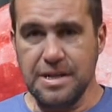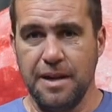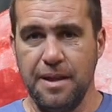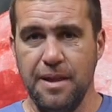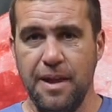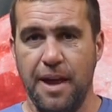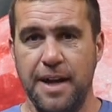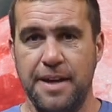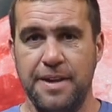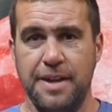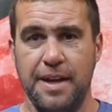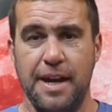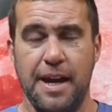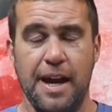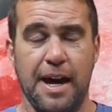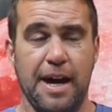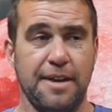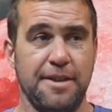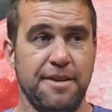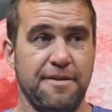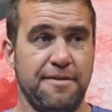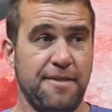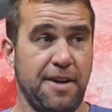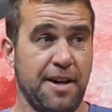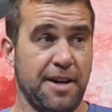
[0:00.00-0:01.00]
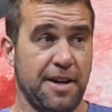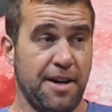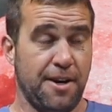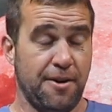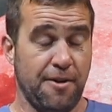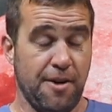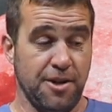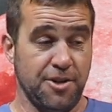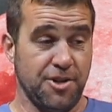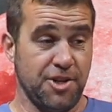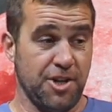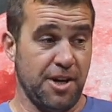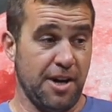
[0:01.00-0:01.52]
like the uh, the fucking
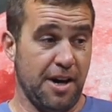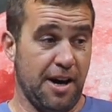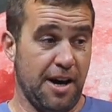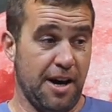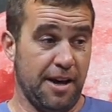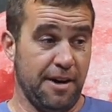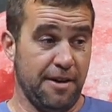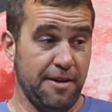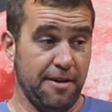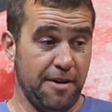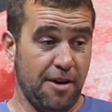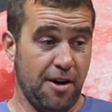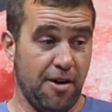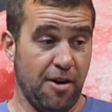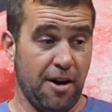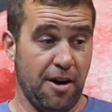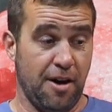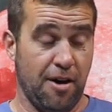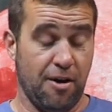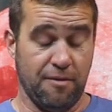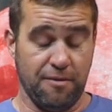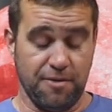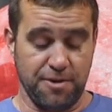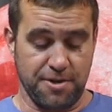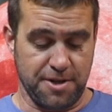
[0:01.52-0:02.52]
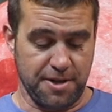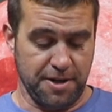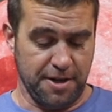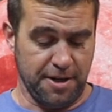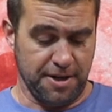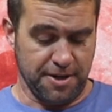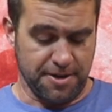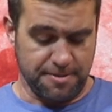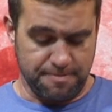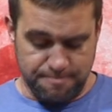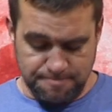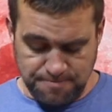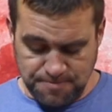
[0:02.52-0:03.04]
gray jihad uh,
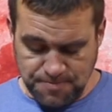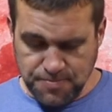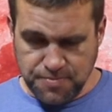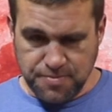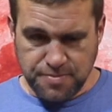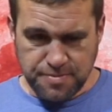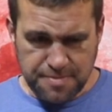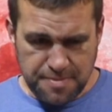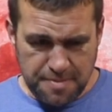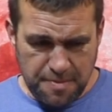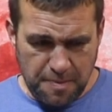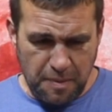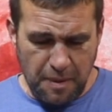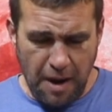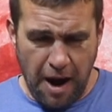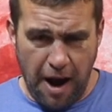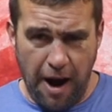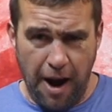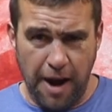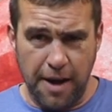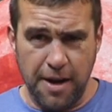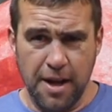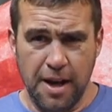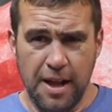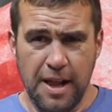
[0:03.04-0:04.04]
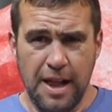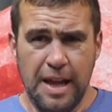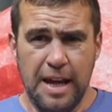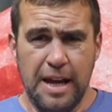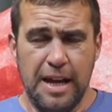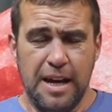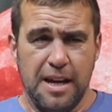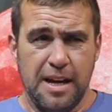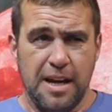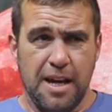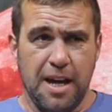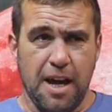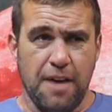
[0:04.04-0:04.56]
overseas. All right
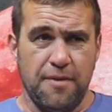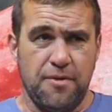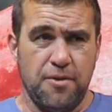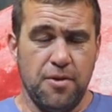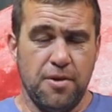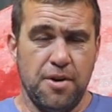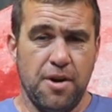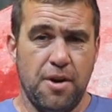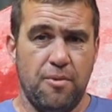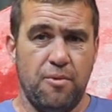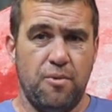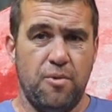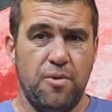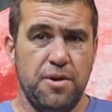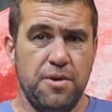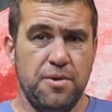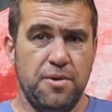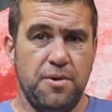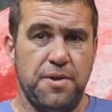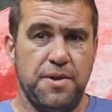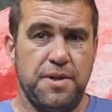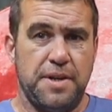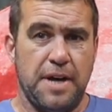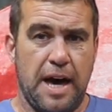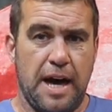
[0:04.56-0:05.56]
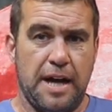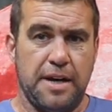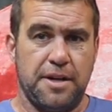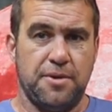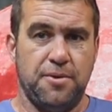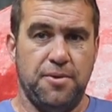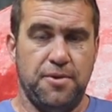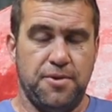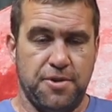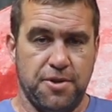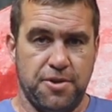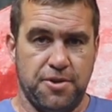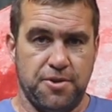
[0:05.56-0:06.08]
if you're in a real
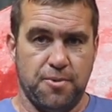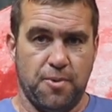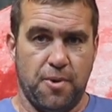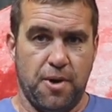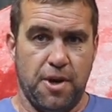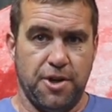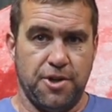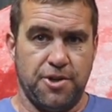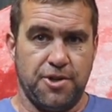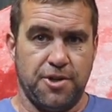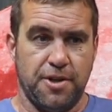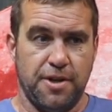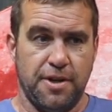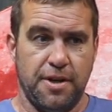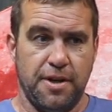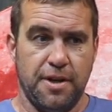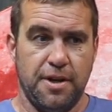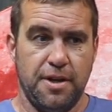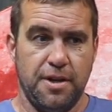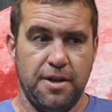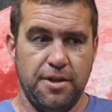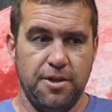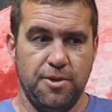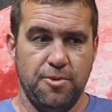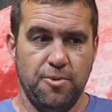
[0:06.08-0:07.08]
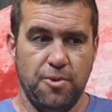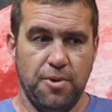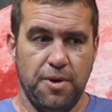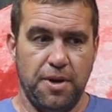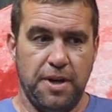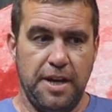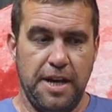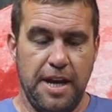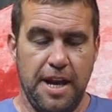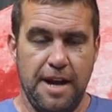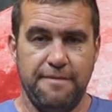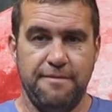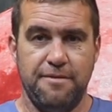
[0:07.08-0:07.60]
tactical situation, you will
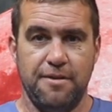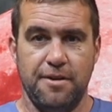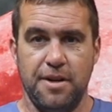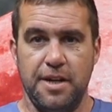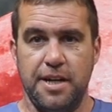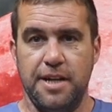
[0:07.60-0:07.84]
never